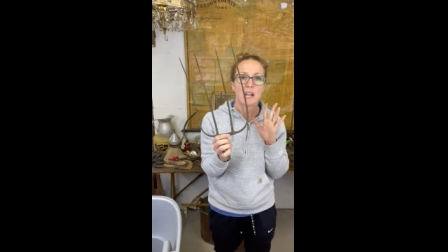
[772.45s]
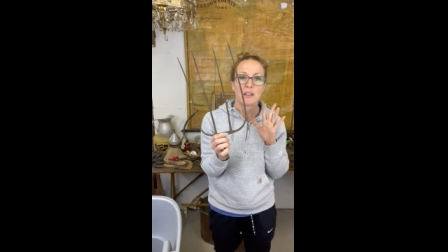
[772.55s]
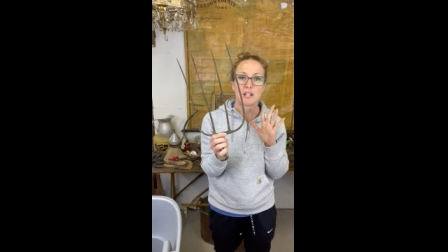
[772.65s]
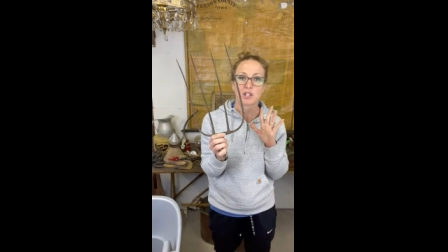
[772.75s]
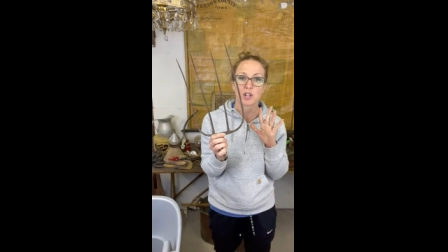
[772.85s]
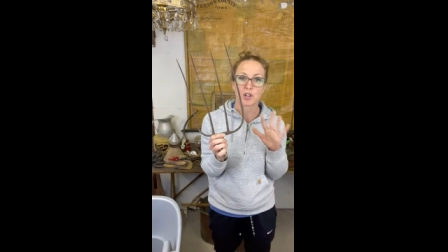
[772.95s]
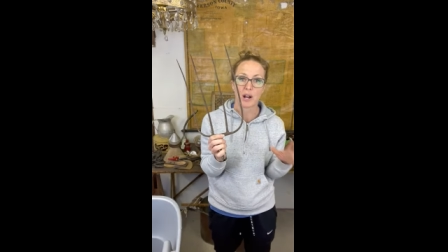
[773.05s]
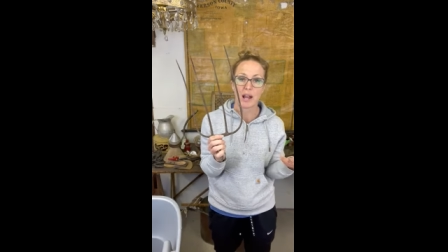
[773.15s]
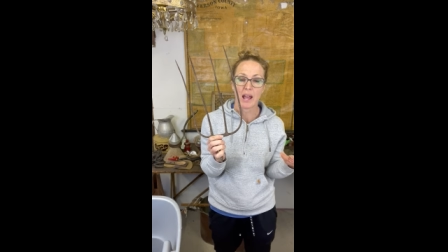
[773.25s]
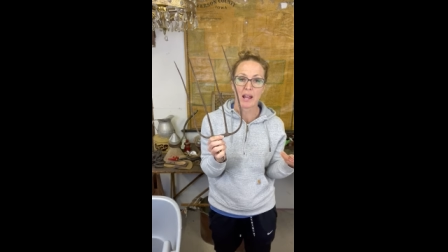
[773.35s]
These look
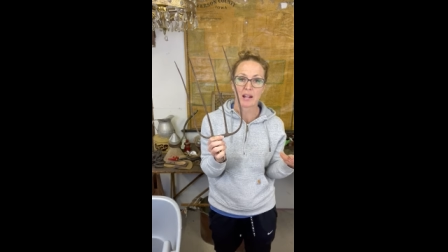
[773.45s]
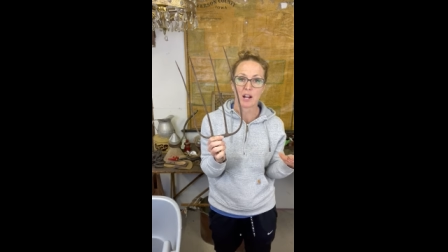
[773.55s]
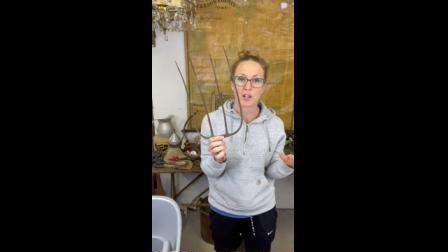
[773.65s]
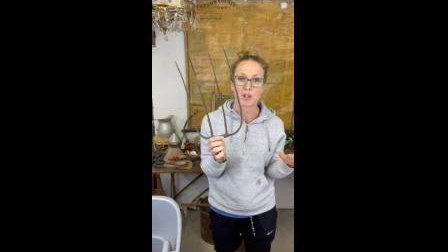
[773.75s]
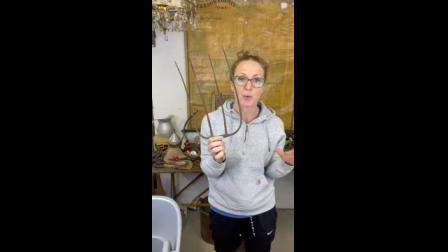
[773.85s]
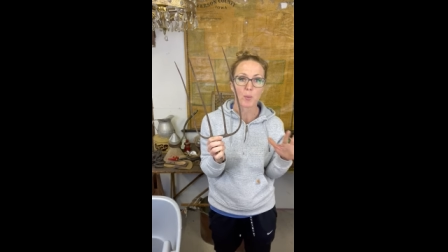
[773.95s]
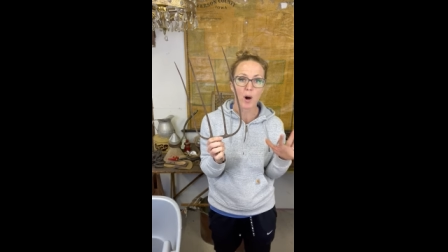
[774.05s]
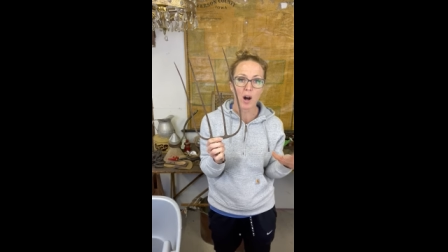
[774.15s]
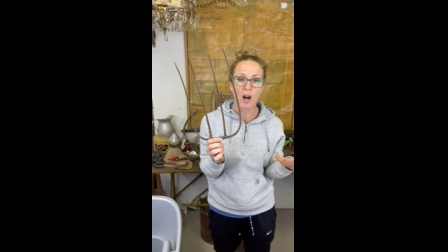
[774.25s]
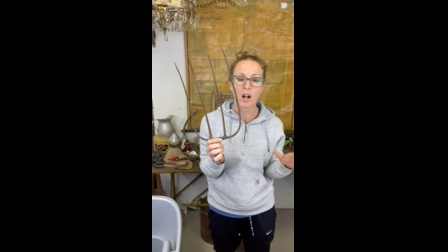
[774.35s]
great hanging on your
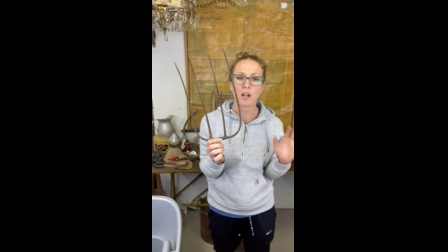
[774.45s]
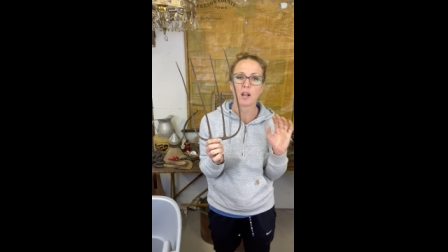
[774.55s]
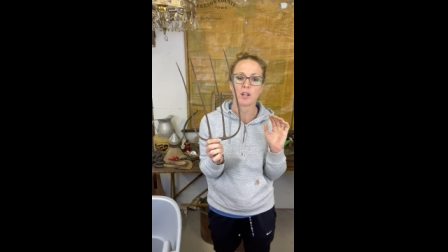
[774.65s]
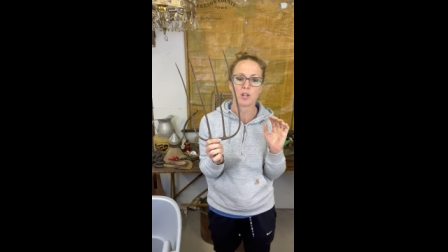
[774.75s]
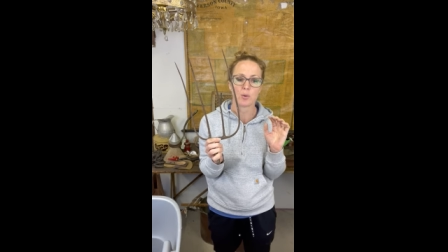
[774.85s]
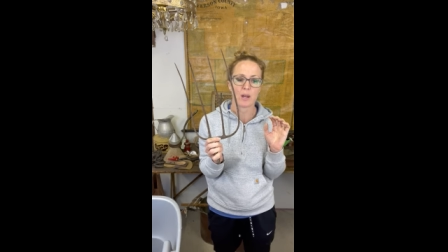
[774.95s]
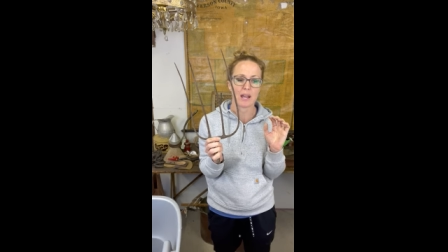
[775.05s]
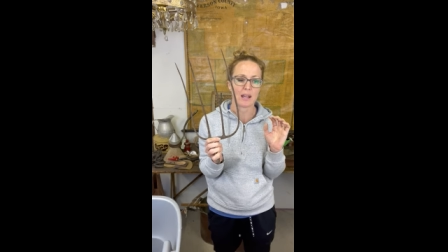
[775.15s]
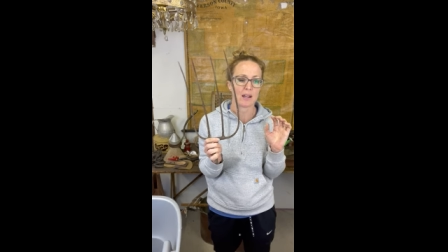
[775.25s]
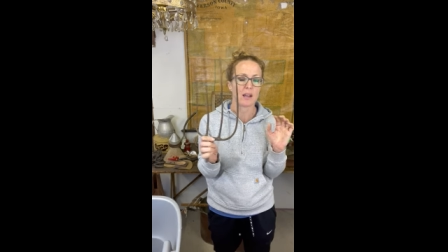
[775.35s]
wall. You
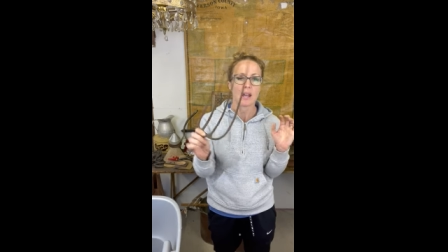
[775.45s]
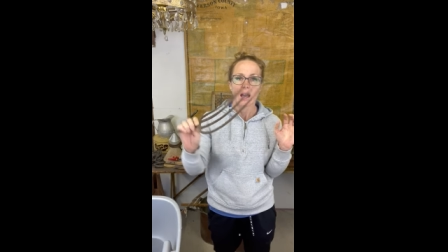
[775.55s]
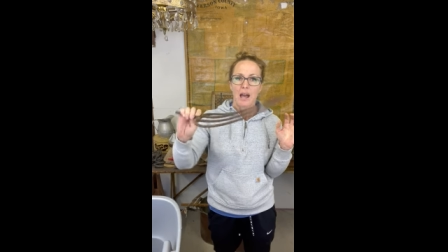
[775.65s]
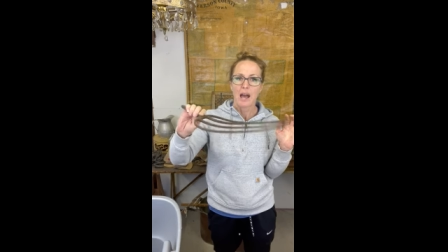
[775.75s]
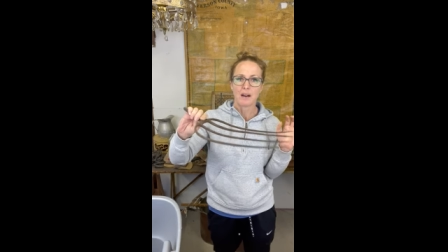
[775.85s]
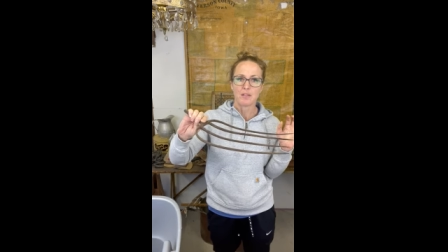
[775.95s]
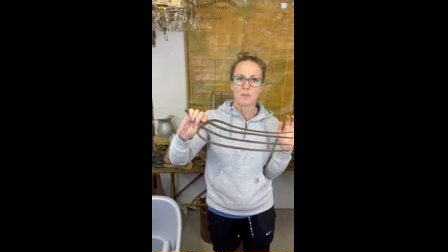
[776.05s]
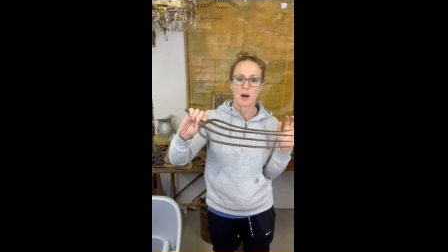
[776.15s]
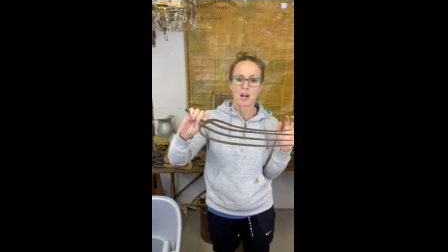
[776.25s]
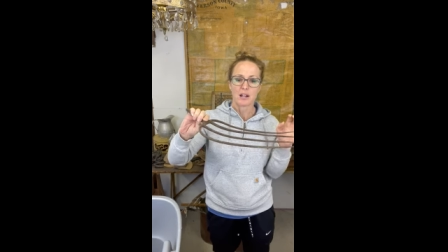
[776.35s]
can have them
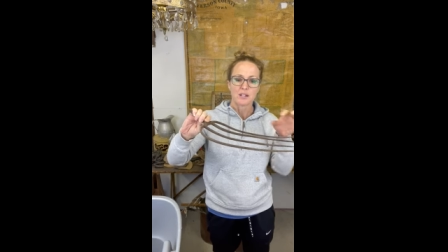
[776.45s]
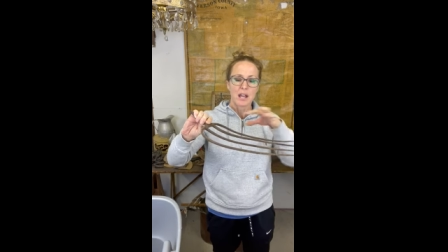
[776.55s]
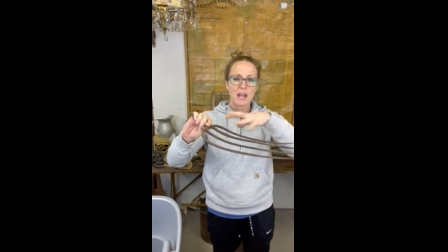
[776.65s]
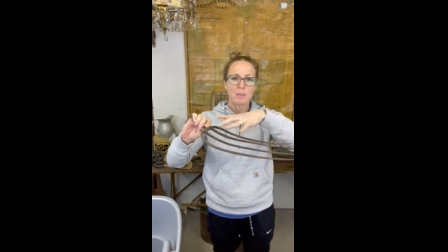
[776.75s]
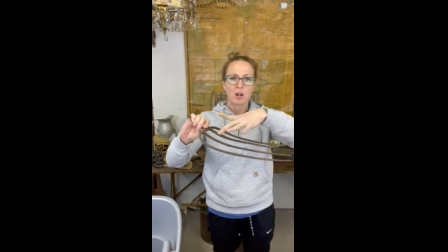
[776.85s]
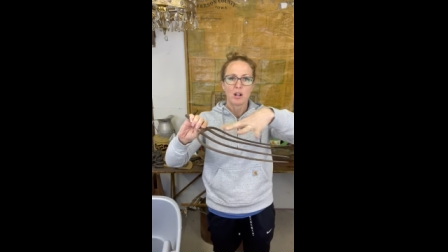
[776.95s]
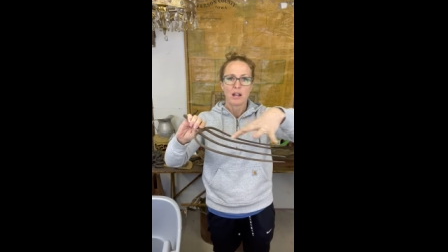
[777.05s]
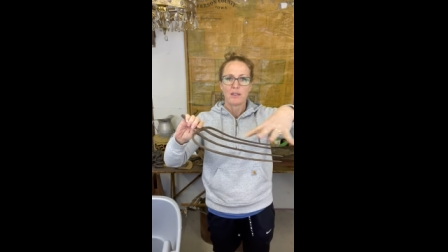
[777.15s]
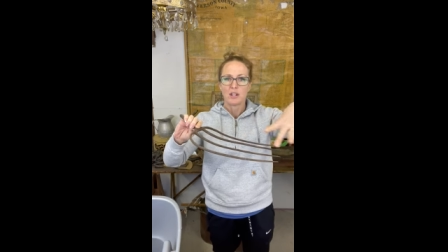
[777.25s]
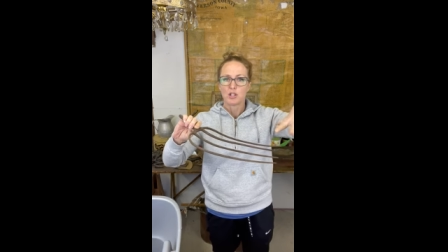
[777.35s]
on a table
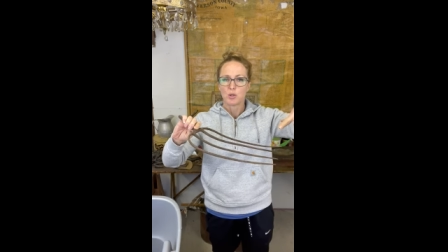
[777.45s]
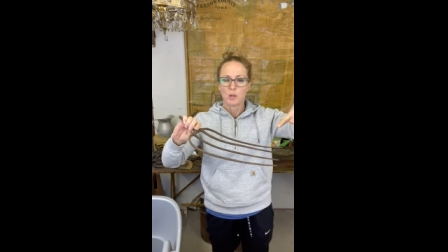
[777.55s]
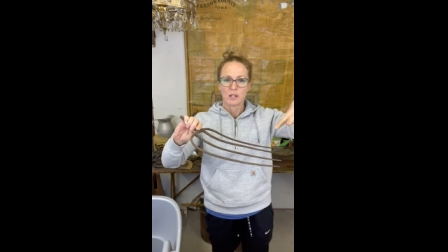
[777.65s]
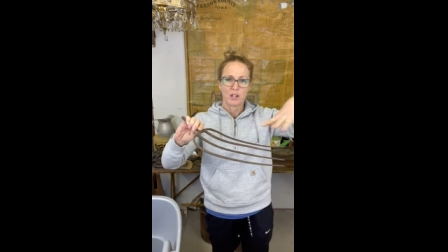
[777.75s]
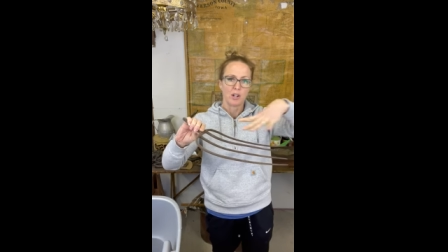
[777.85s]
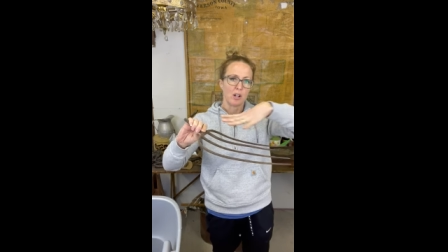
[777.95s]
and then do a little